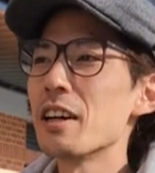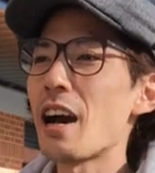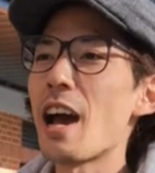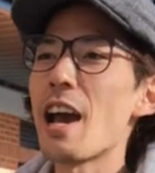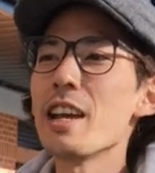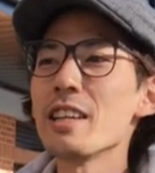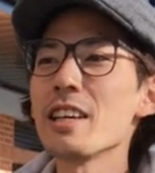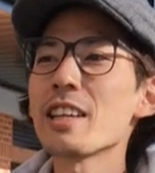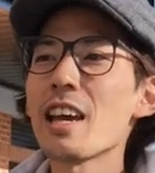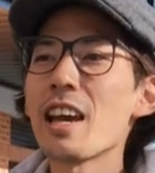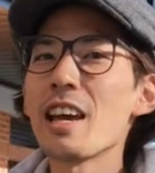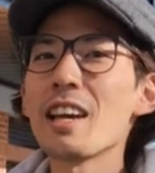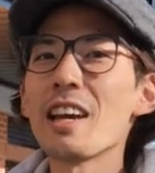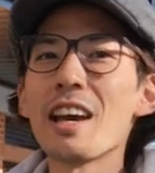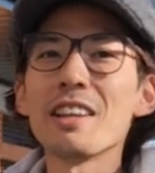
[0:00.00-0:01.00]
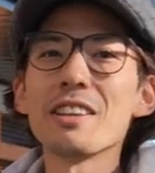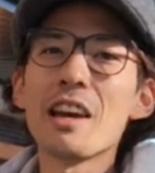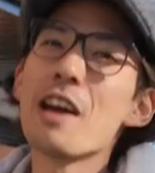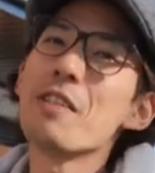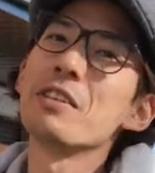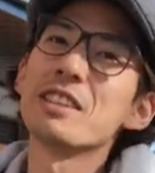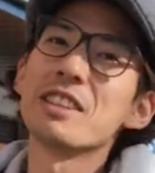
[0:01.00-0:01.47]
Heineken and
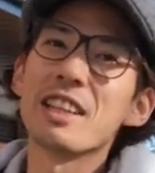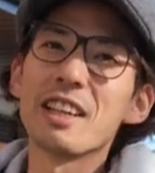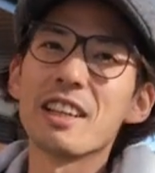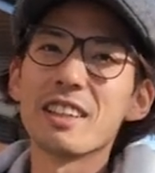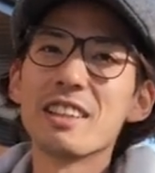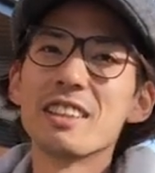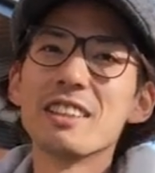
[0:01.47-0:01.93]
everything.